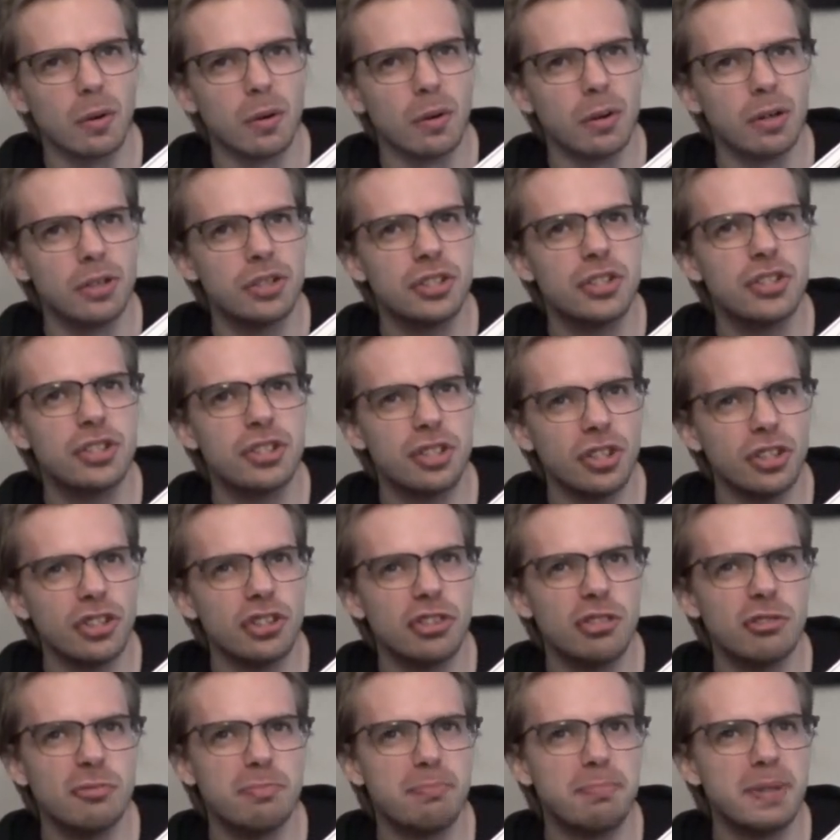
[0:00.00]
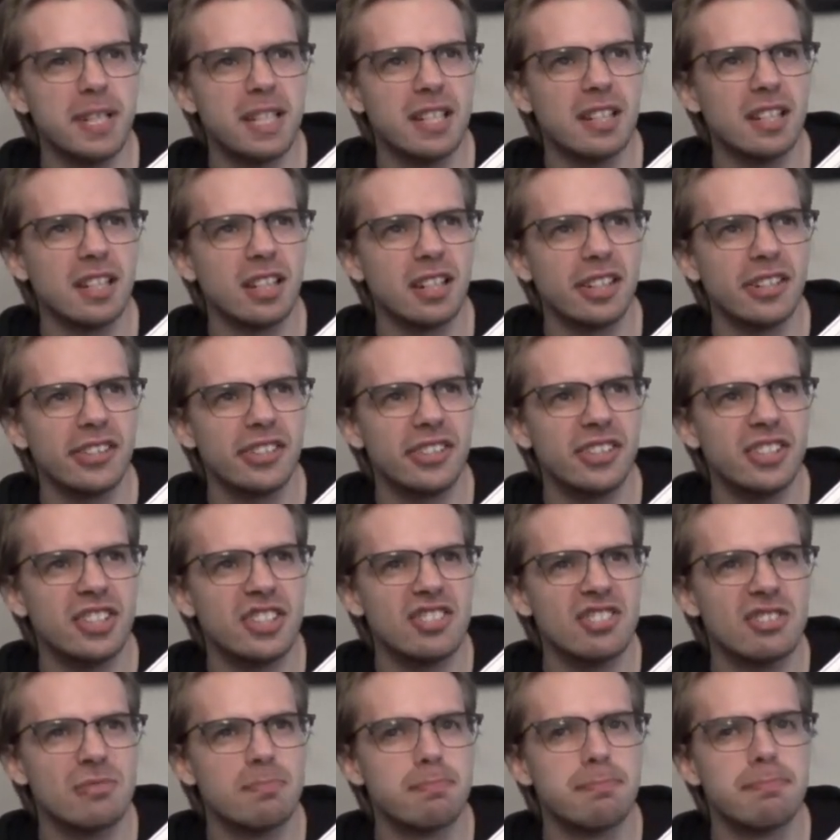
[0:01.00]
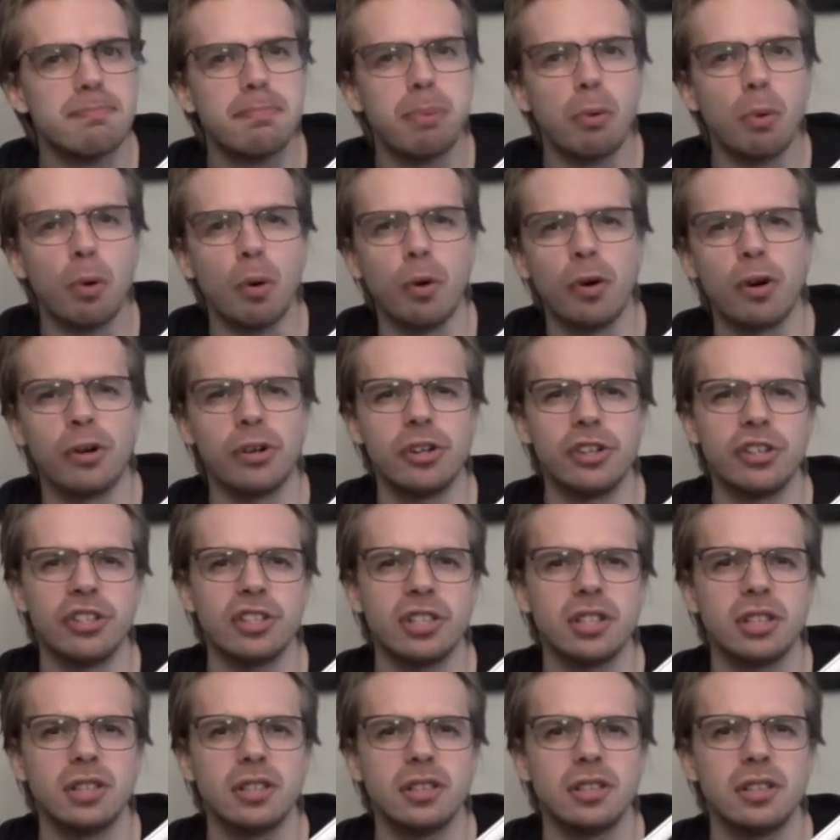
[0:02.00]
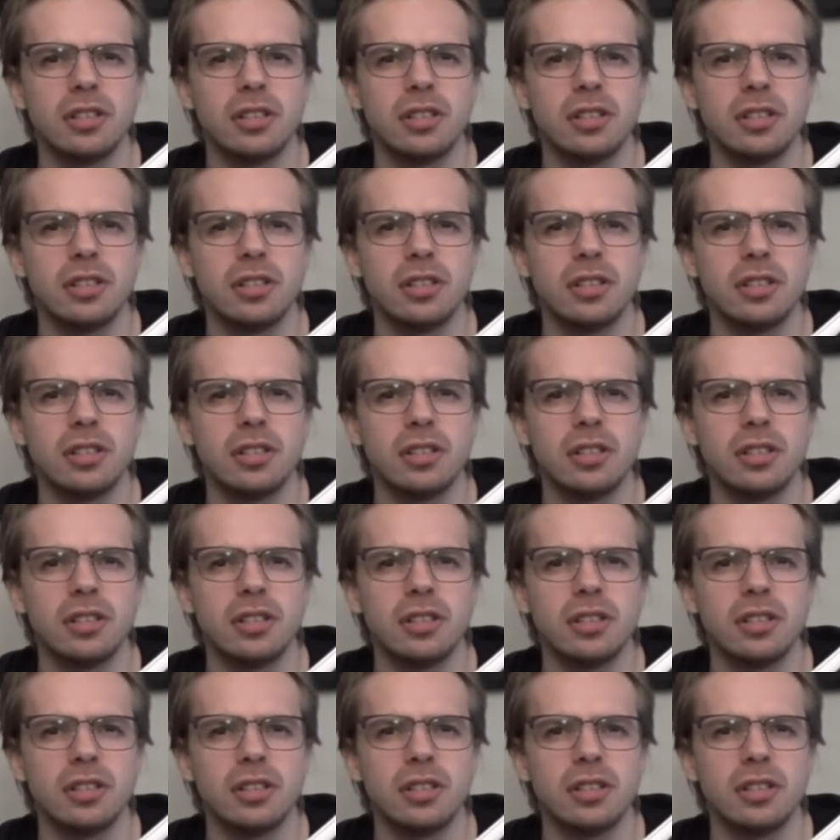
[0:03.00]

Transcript: or just because he's bored?